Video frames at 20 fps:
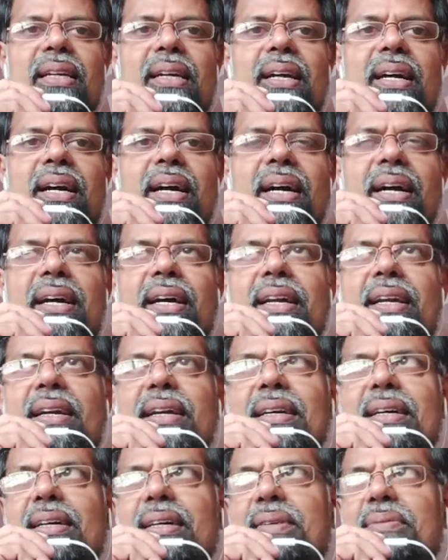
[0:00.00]
And
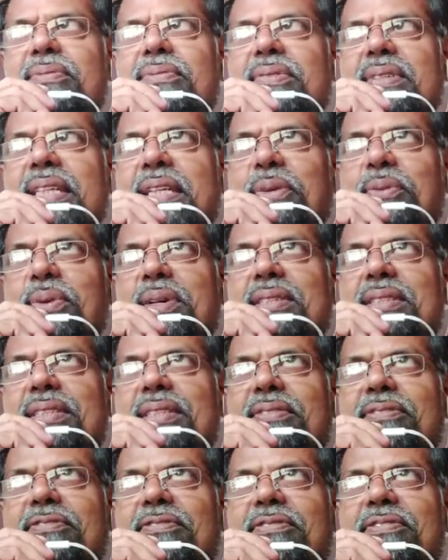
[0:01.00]
it was the
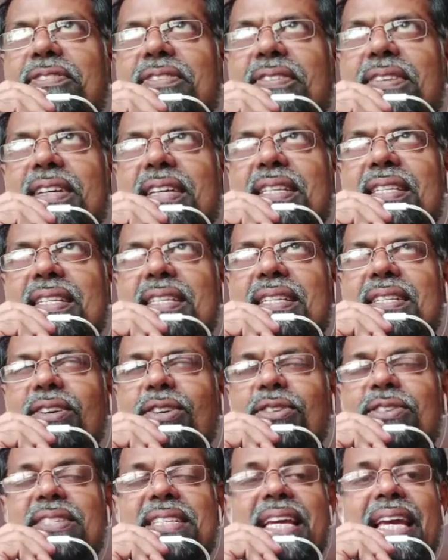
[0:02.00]
first
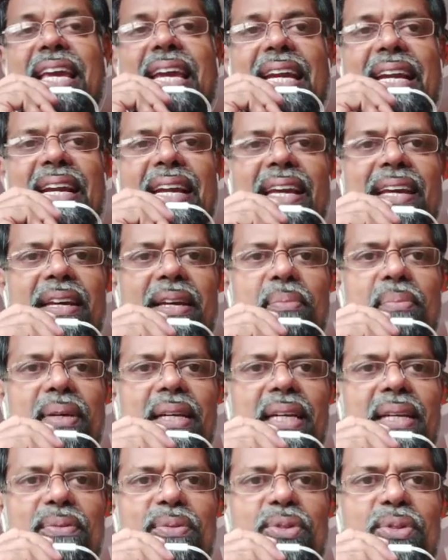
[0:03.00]
or second day, I
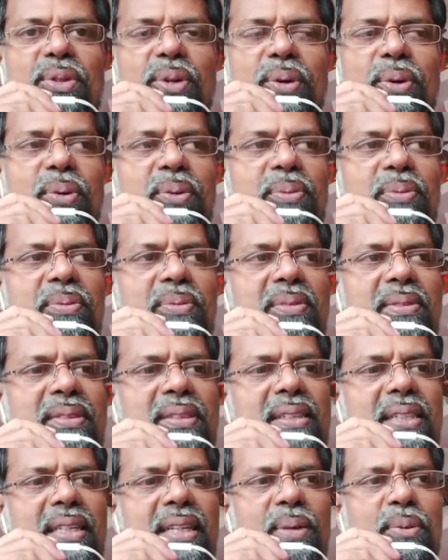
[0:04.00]
believe so.
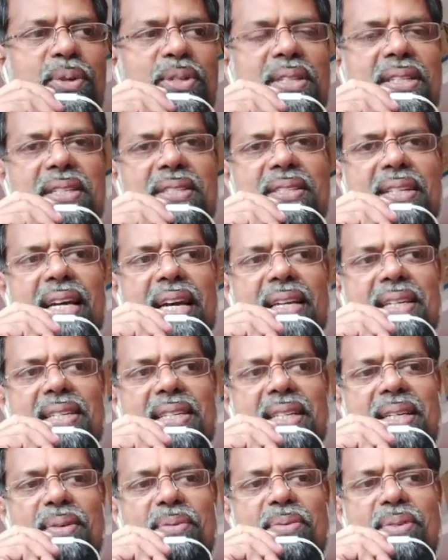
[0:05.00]
I was
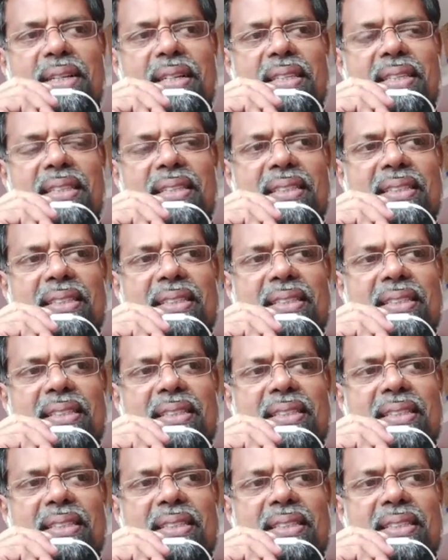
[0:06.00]
interacting with